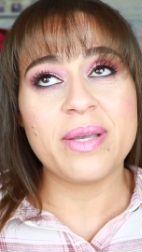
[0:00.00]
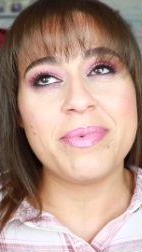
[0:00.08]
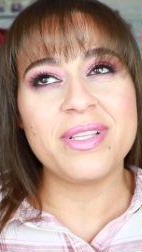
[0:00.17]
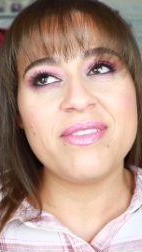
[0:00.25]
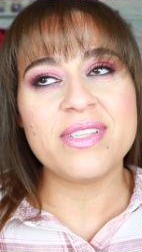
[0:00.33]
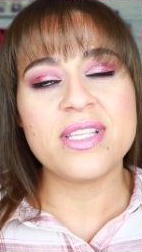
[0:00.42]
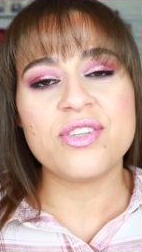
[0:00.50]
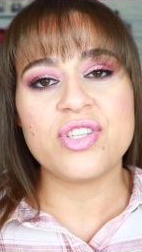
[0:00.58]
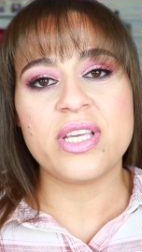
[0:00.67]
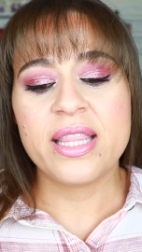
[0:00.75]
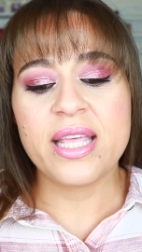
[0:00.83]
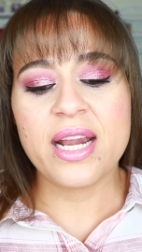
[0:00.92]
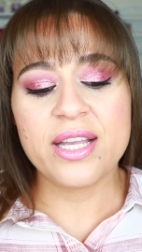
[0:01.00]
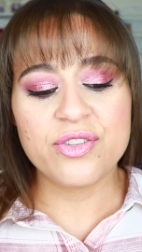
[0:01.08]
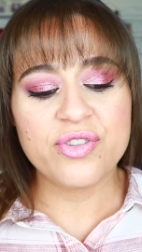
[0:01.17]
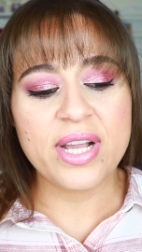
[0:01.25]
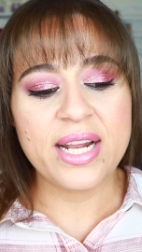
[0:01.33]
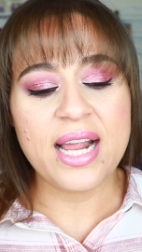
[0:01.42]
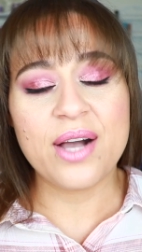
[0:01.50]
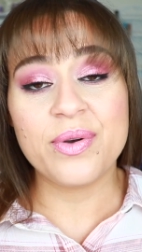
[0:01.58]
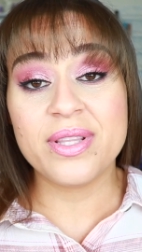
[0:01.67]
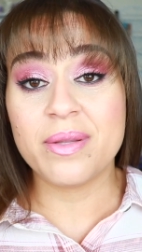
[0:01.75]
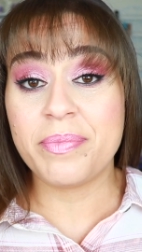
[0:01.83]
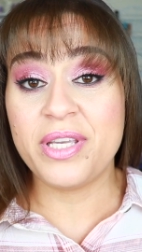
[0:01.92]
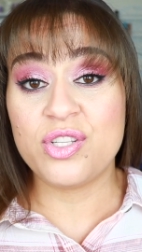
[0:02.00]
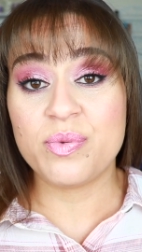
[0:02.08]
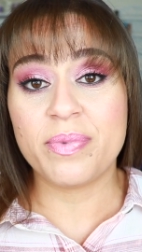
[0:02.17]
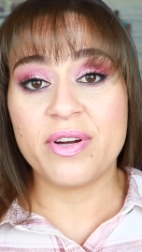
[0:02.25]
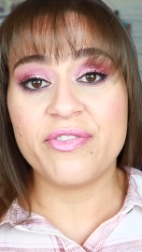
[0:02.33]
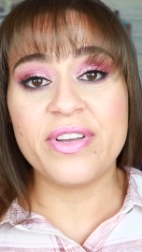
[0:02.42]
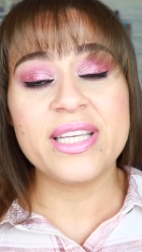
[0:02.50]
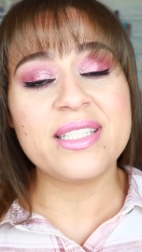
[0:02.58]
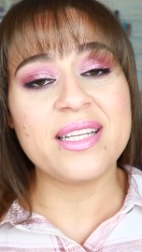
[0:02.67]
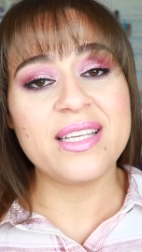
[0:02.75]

I believe, is the shade that I tried out in the Peach Perfect,